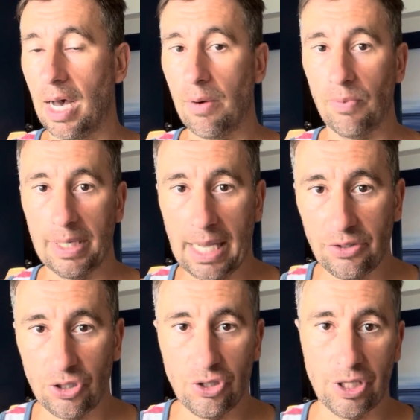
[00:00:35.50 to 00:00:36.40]

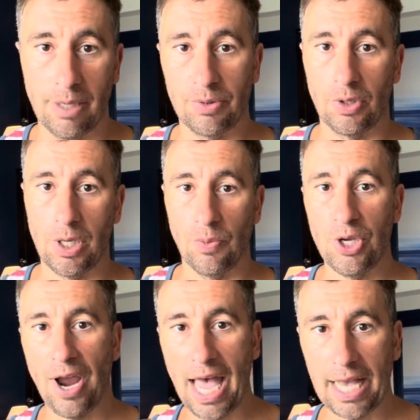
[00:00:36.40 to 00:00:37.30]
relationships, or you want
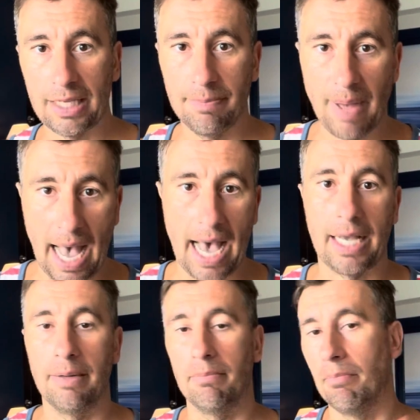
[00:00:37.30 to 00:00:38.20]
your ex
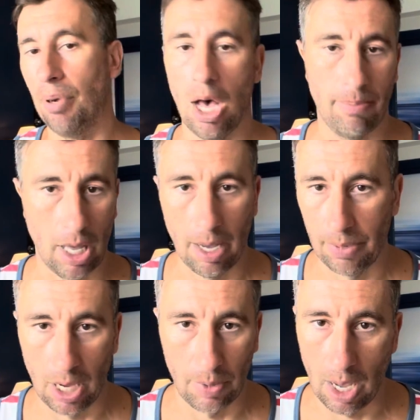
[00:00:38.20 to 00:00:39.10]
back and blah, blah,
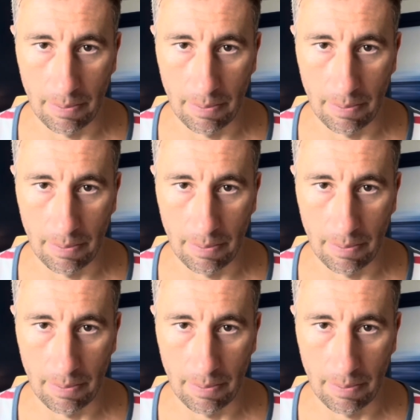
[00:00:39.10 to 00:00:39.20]
blah, blah,